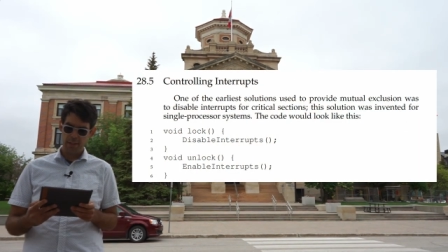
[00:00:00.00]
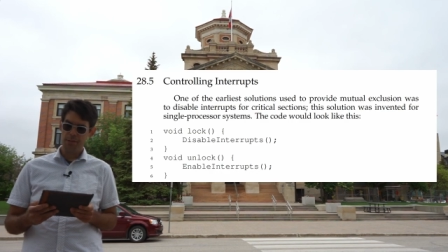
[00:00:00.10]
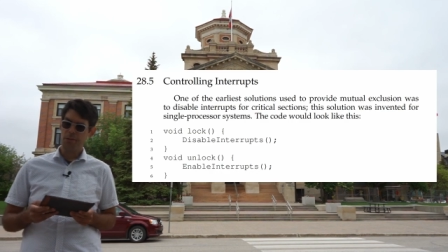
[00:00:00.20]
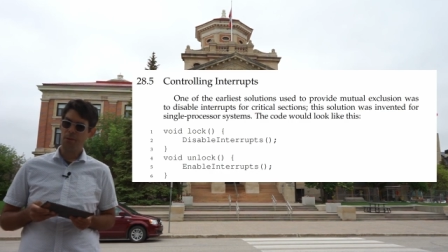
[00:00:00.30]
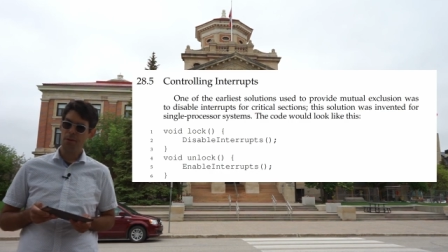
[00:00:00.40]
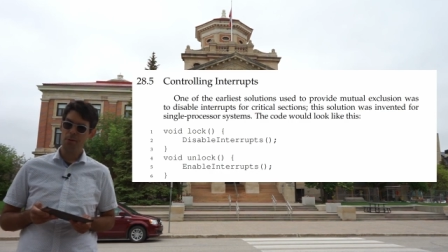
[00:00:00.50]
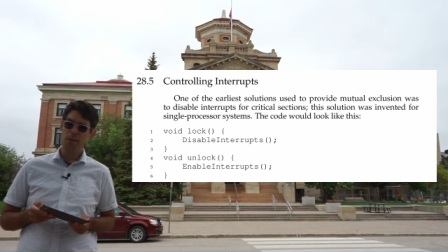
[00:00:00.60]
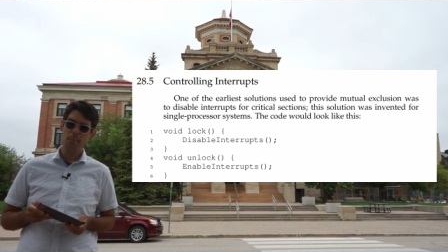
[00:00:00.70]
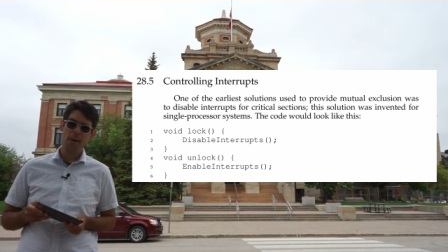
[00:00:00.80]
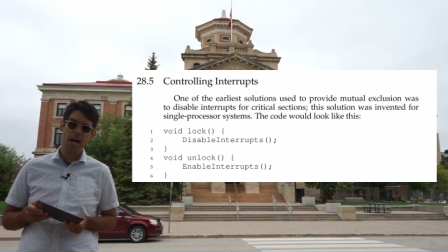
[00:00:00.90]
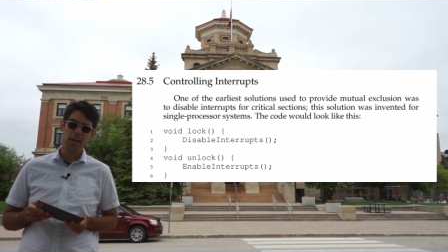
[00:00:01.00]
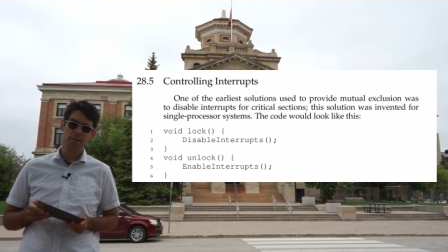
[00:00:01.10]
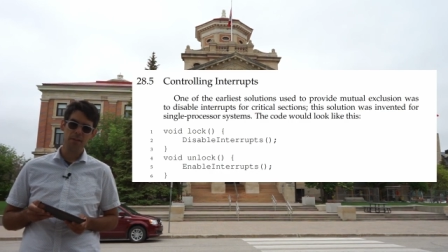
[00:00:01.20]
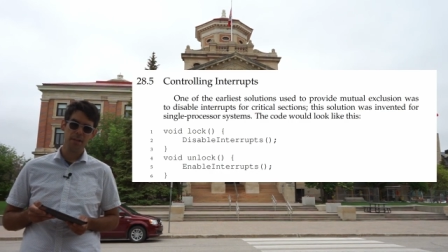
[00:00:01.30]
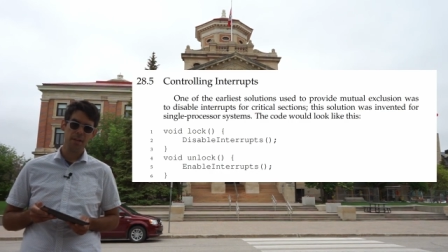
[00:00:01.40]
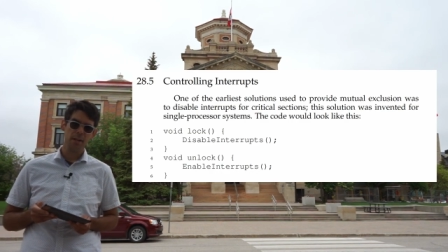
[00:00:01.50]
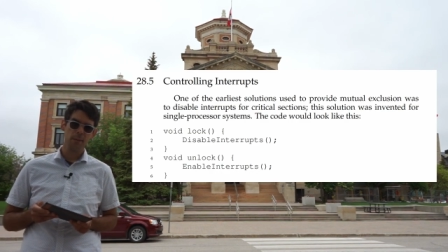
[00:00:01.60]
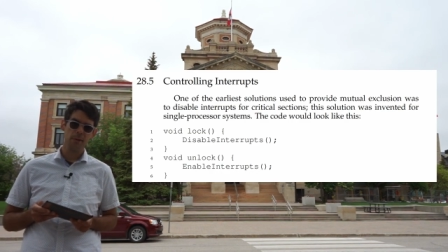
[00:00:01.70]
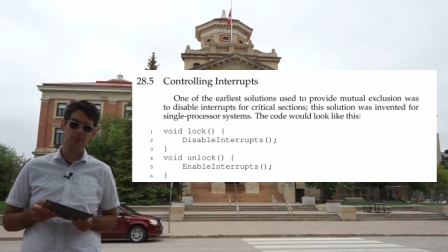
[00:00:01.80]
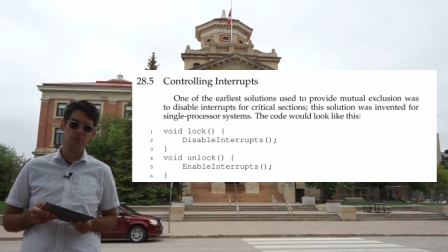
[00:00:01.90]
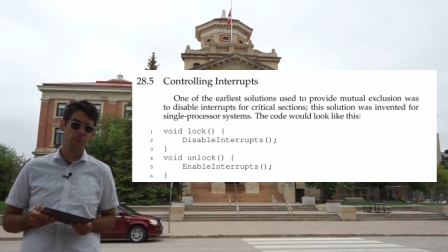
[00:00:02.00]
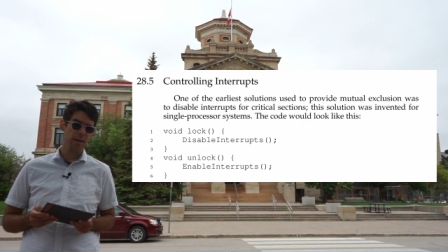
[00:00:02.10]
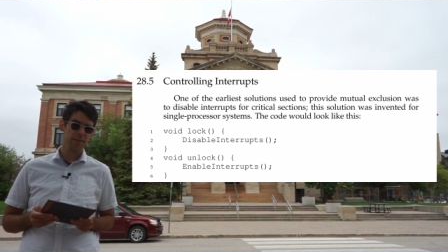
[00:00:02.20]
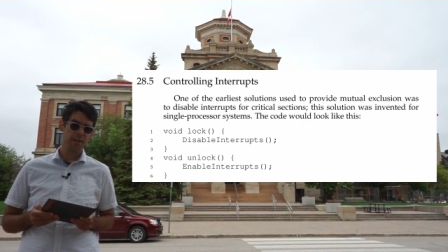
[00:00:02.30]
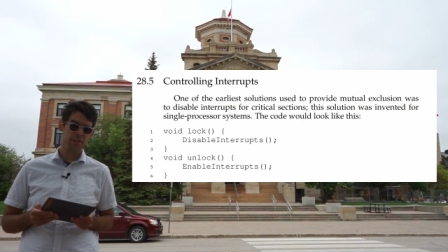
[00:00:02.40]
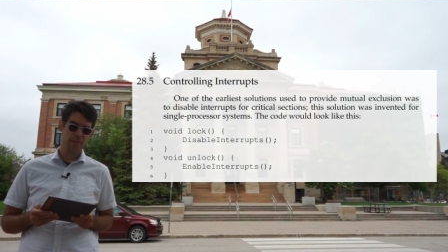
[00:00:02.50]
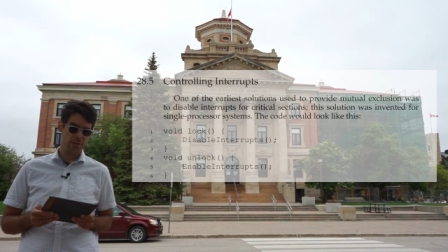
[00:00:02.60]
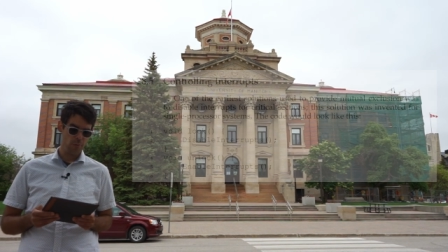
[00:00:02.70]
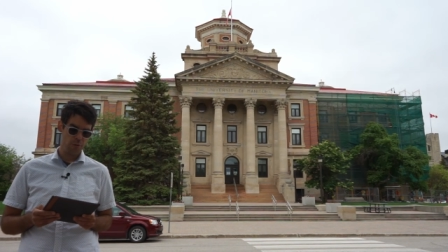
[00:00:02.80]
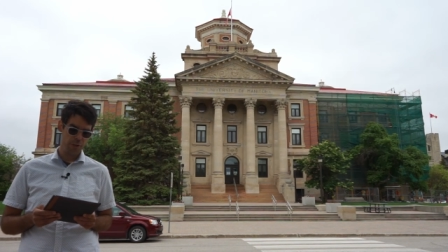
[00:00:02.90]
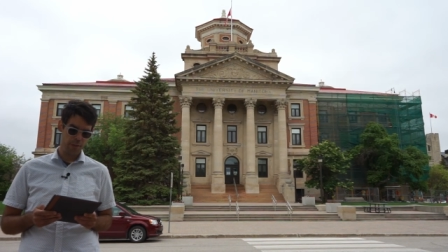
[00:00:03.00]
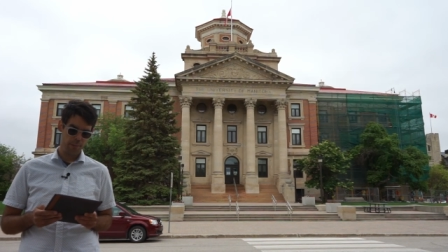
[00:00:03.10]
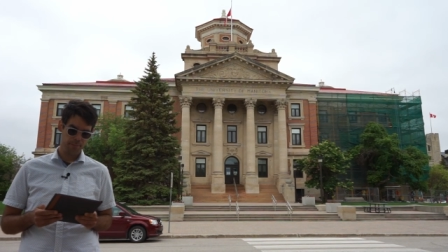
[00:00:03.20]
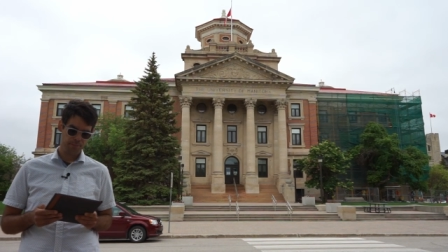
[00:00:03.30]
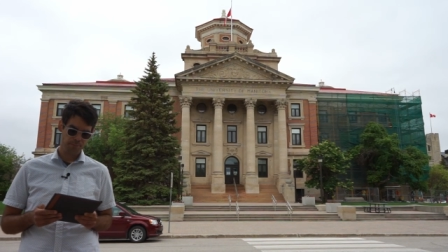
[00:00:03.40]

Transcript: Let's go all the way back to thinking about direct execution.